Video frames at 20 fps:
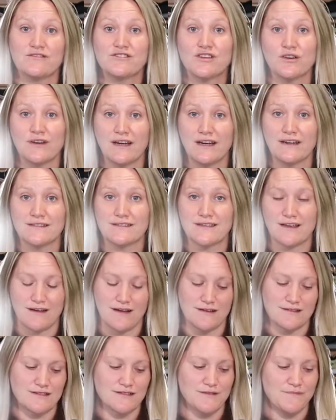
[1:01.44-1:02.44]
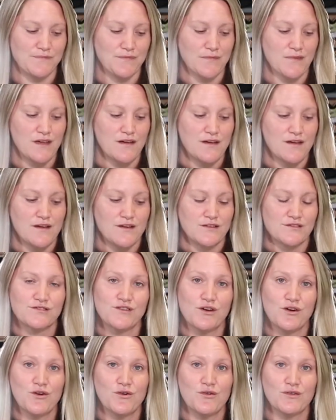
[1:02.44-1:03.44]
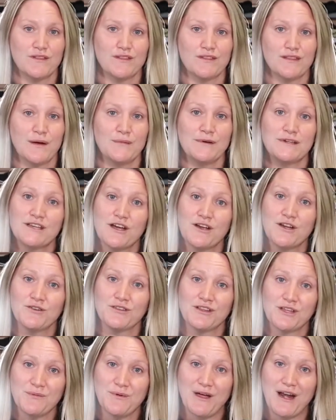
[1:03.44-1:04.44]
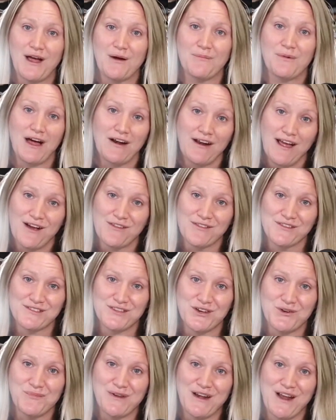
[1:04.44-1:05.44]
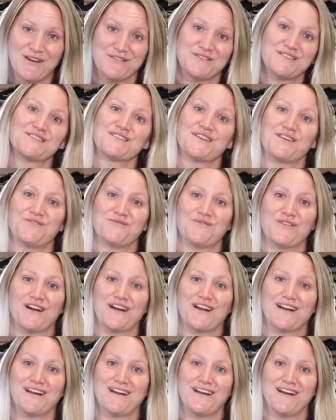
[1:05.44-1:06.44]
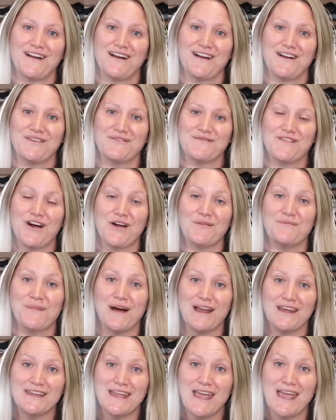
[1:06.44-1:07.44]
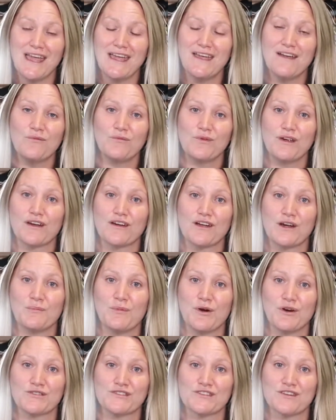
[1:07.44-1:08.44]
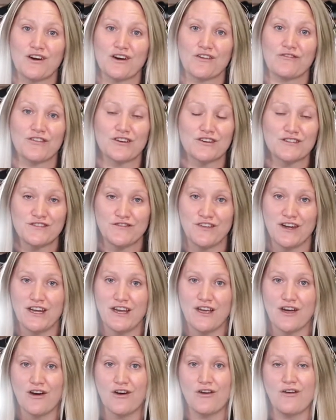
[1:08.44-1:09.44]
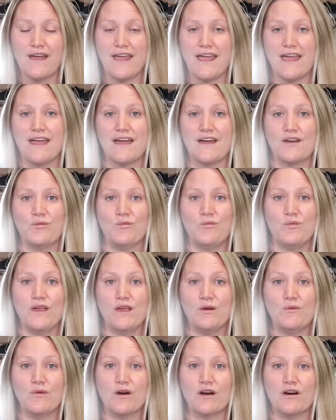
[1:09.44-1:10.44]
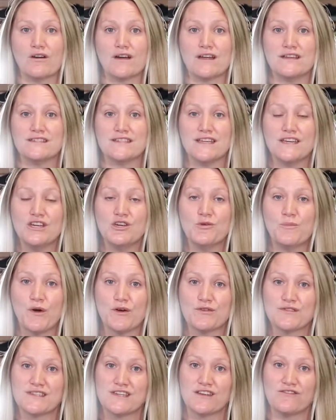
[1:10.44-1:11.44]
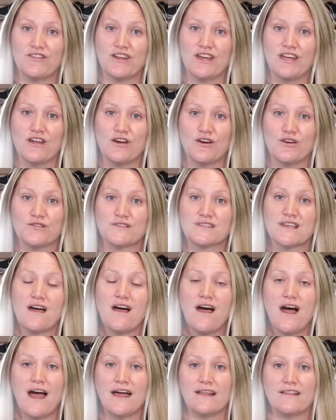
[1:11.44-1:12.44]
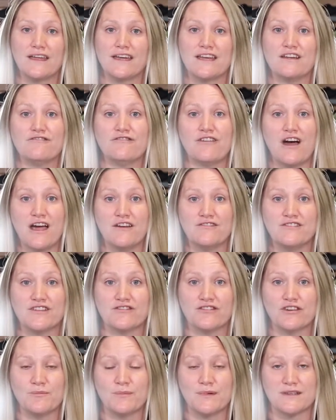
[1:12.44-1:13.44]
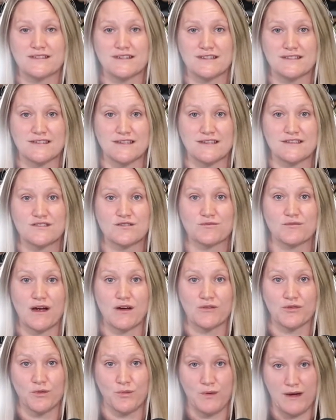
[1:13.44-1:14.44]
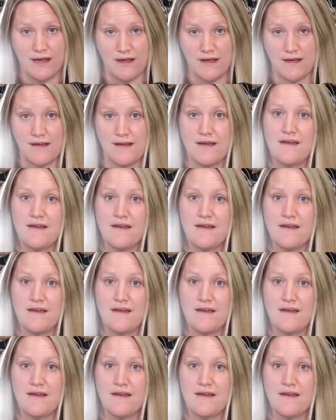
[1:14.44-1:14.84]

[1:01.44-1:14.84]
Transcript: have donated to us. So let me tell you a little bit about how this open house is going to work. Um, on Monday, we are going to post our first video and we will continue posting videos highlighting five different businesses throughout the week.